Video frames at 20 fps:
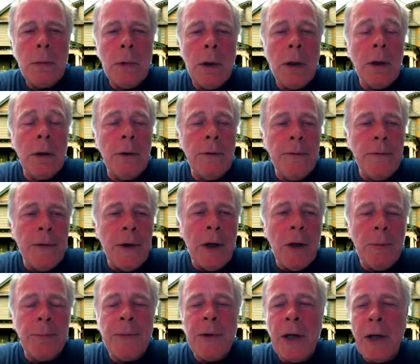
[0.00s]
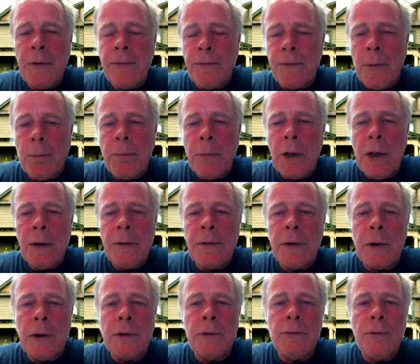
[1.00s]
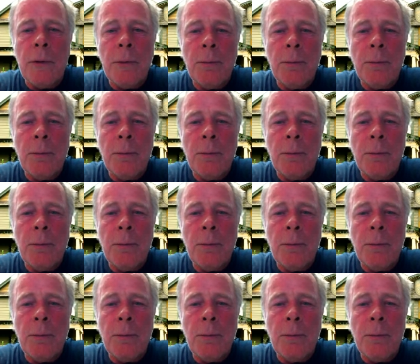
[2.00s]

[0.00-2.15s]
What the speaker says: and developed that from nothing into a